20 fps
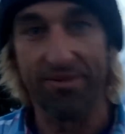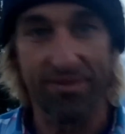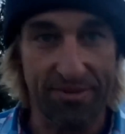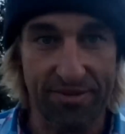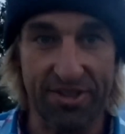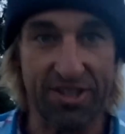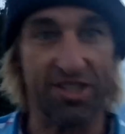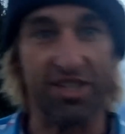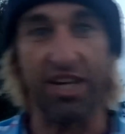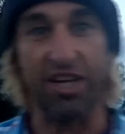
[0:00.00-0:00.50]

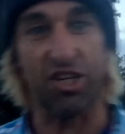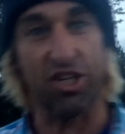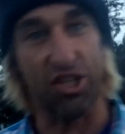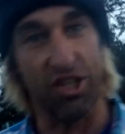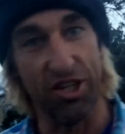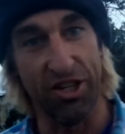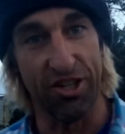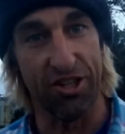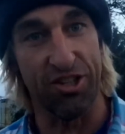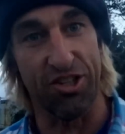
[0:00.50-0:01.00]
six
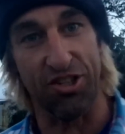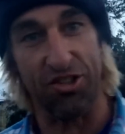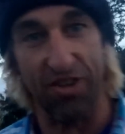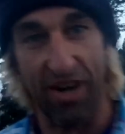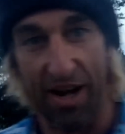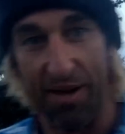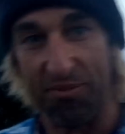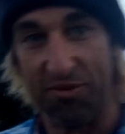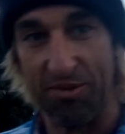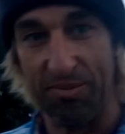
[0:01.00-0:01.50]
shooters
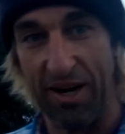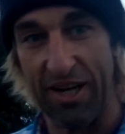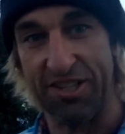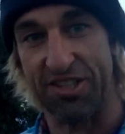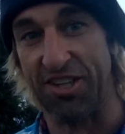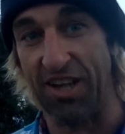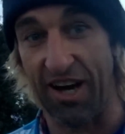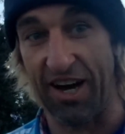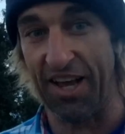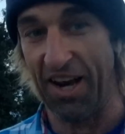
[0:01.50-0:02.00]
strapped to my
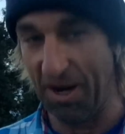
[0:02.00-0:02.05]
side.